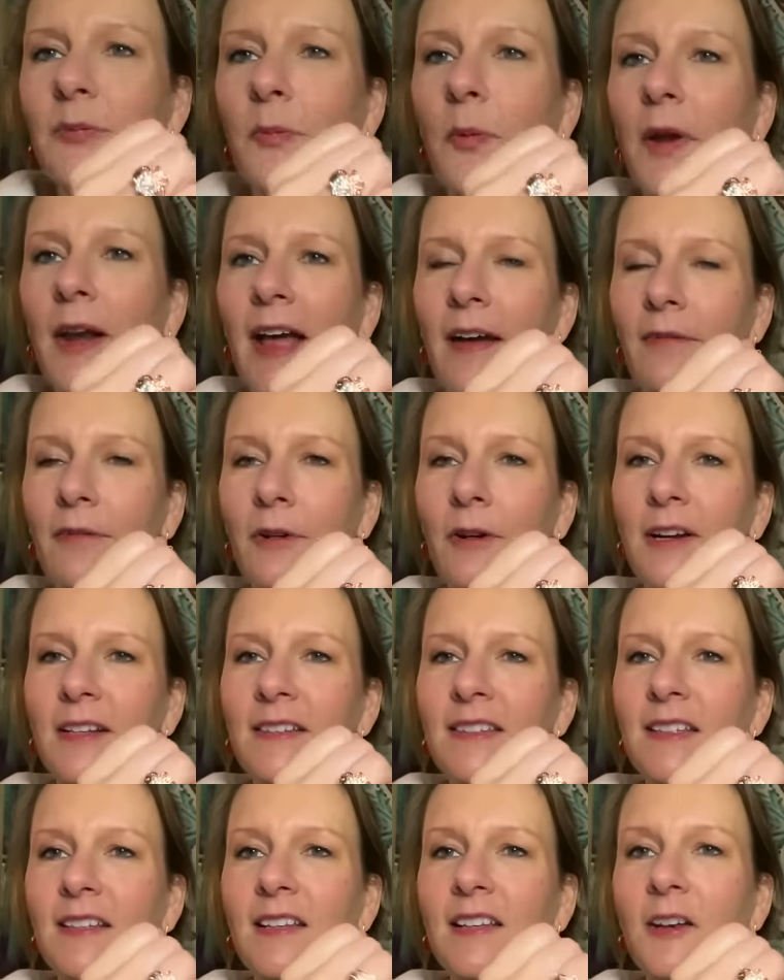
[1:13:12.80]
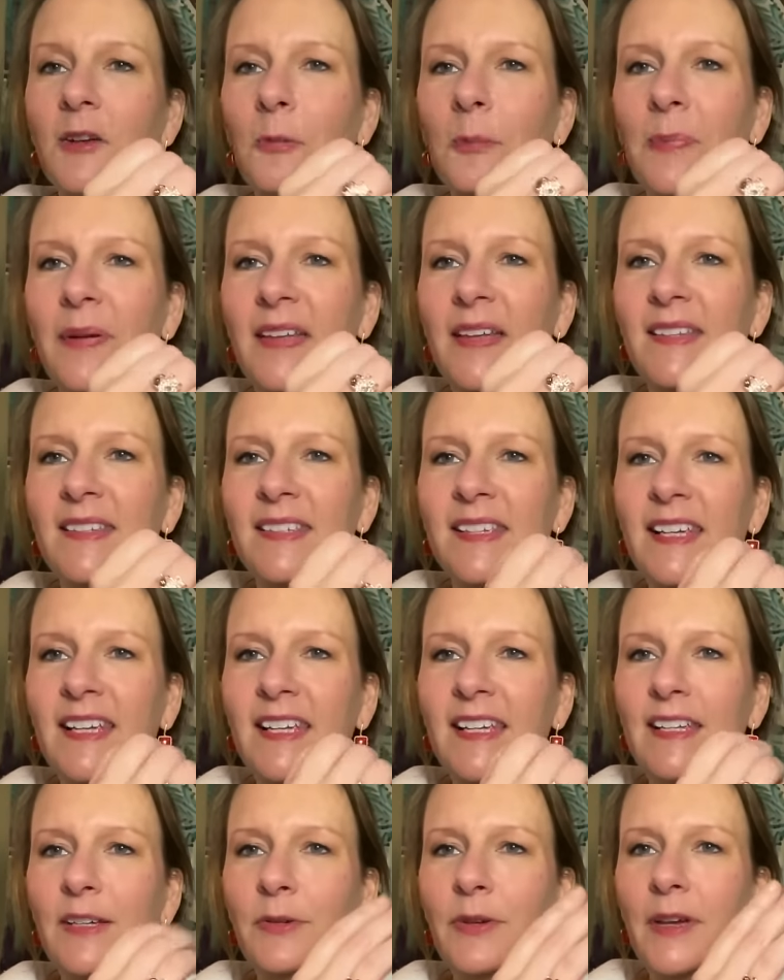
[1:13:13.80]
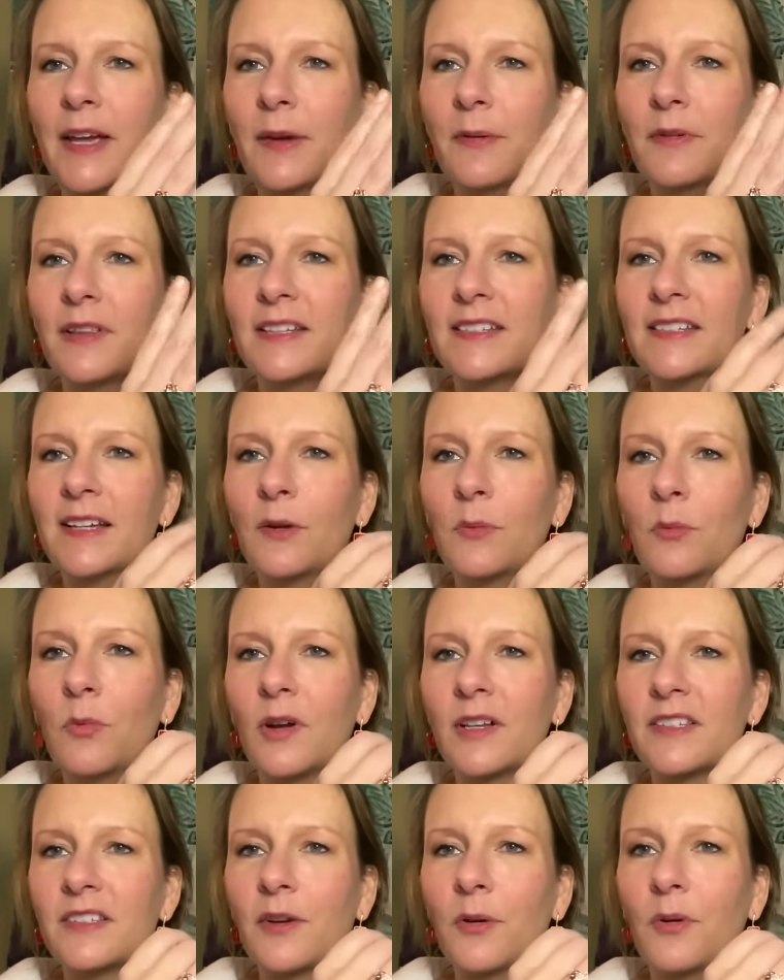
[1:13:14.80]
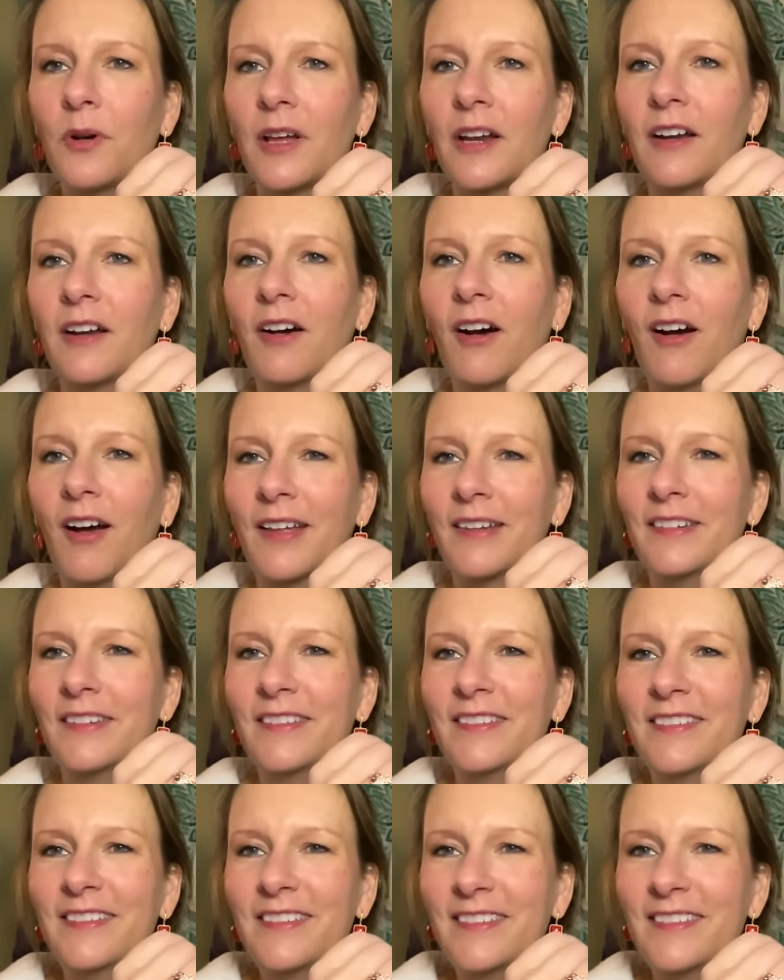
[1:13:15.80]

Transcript: whatever. It's a little busy. You can't really tell what's going on.